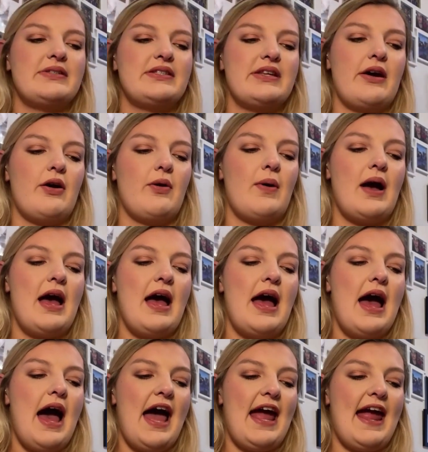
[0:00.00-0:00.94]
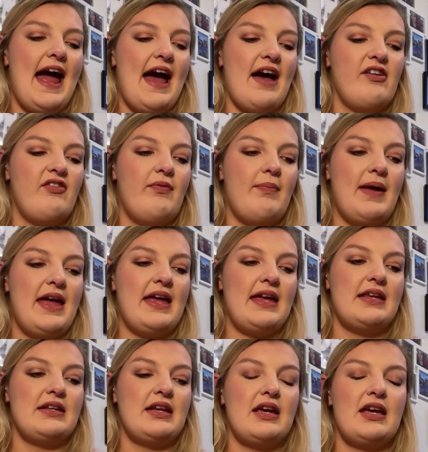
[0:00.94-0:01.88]
So I have
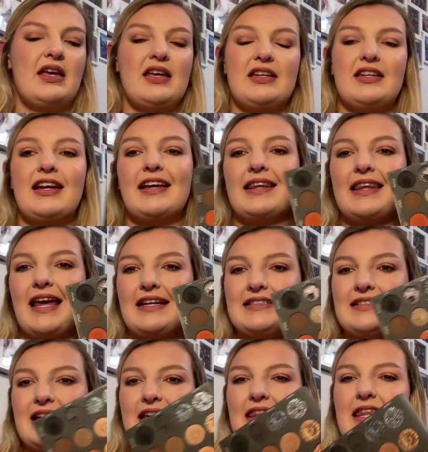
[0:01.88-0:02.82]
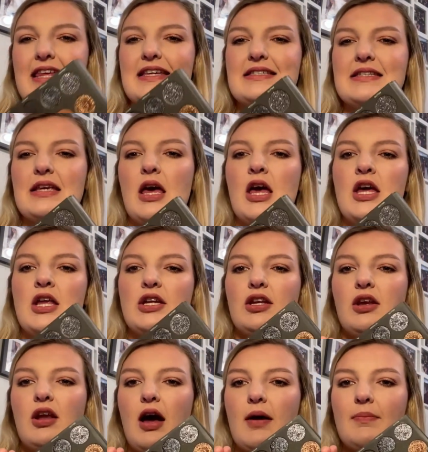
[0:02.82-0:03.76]
been neglecting this,
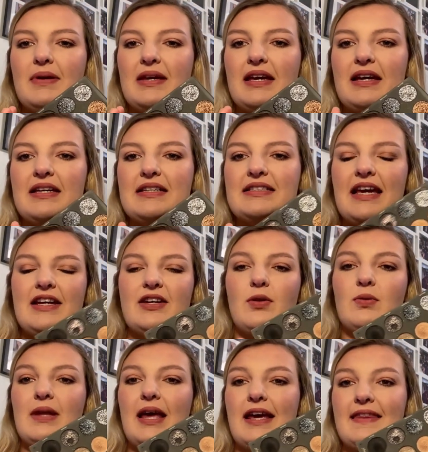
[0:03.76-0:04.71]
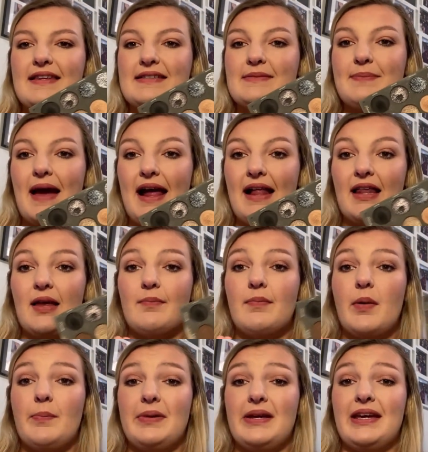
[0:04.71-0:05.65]
not because I don't like this palette,
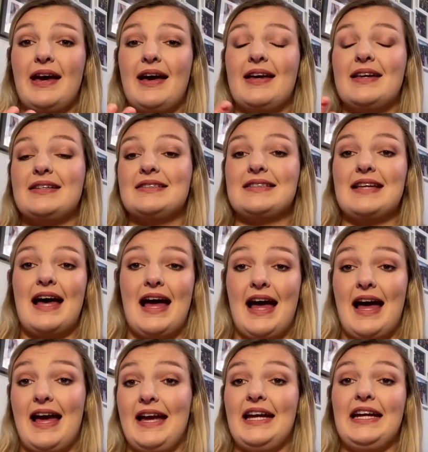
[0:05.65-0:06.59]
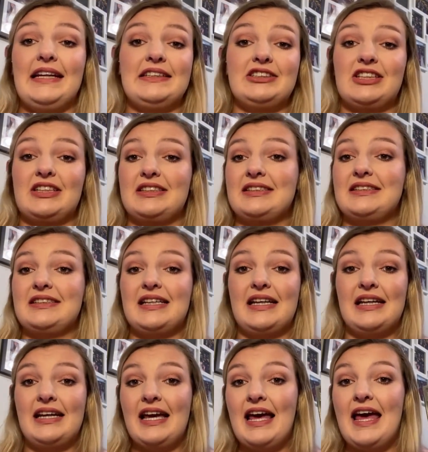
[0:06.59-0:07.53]
but because I just
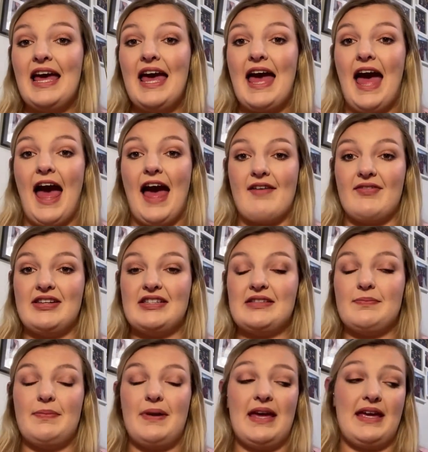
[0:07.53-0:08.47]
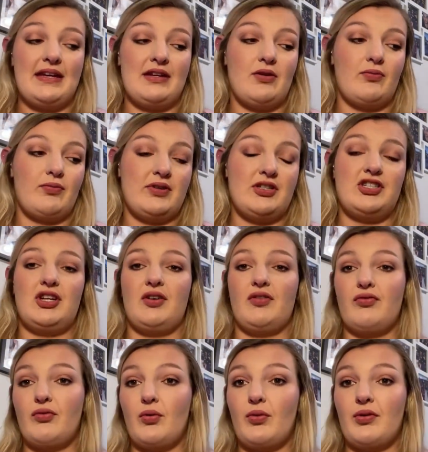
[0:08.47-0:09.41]
haven't been reaching
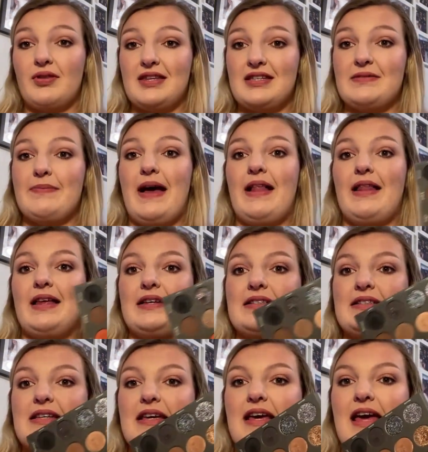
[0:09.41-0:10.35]
for this palette.